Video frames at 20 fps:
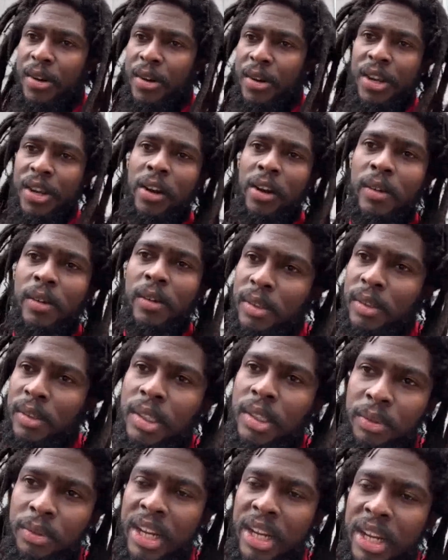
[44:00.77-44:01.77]
Creole
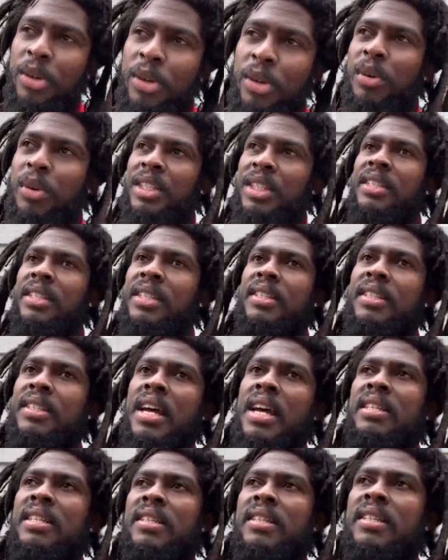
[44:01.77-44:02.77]
Radio
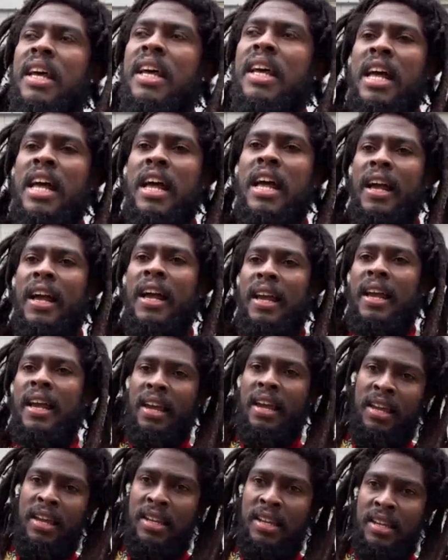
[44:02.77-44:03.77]
Resistance,
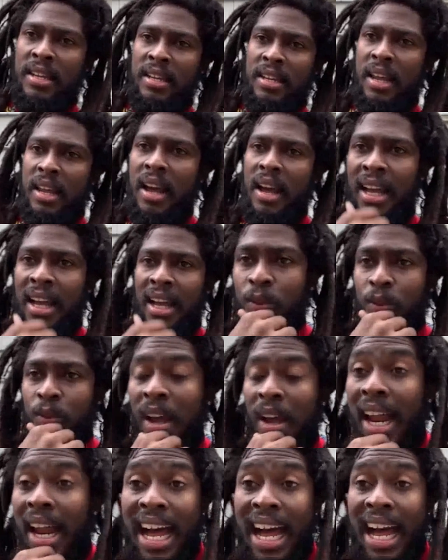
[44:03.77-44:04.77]
and as
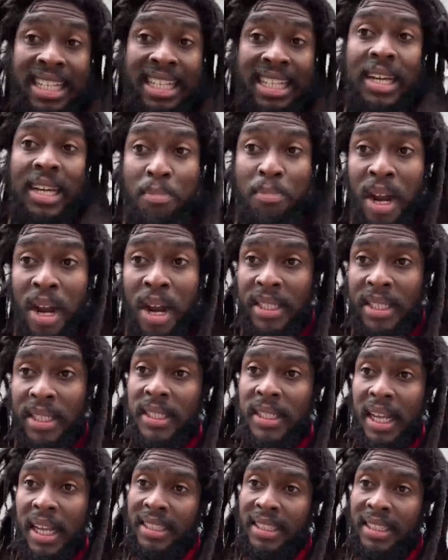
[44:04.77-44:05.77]
well Alter
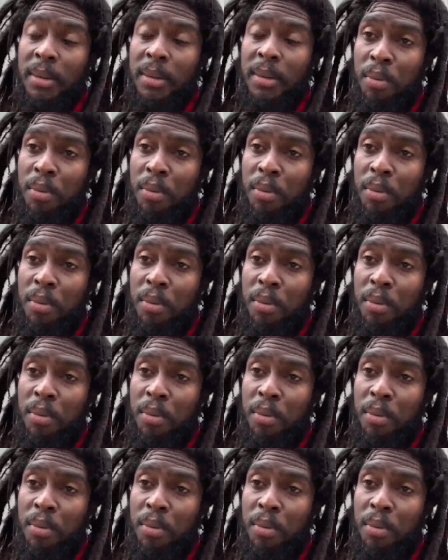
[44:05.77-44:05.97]
Press